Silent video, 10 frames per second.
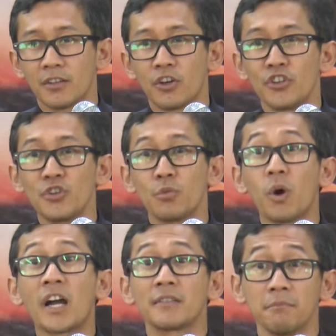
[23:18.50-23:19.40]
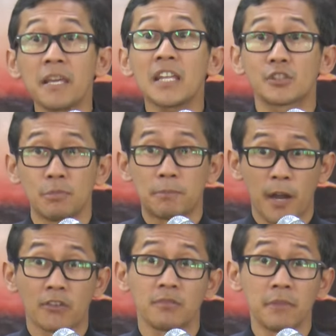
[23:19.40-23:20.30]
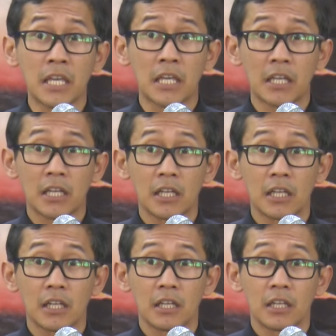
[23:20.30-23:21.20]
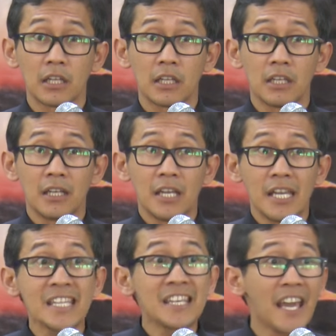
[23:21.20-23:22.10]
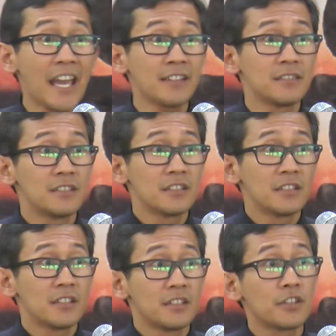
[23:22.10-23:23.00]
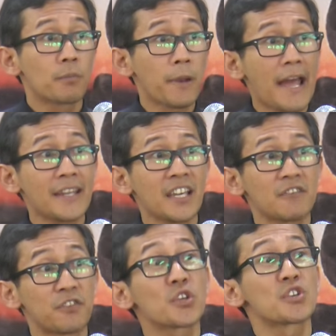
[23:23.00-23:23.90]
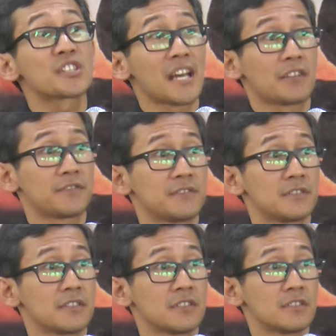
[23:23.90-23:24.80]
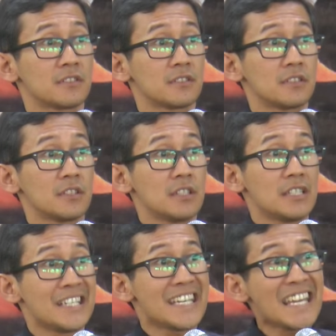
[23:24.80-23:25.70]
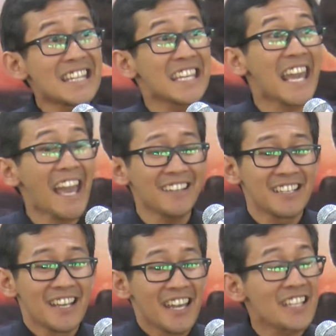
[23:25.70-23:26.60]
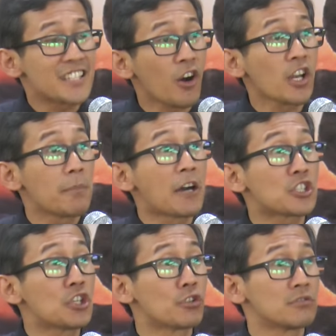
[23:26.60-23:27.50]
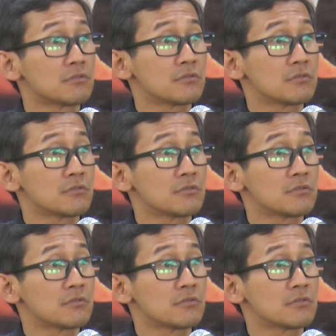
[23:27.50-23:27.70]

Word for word: Or you want me to be proud of me. In the end, you're planning it for yourself. In the end, it's all about you.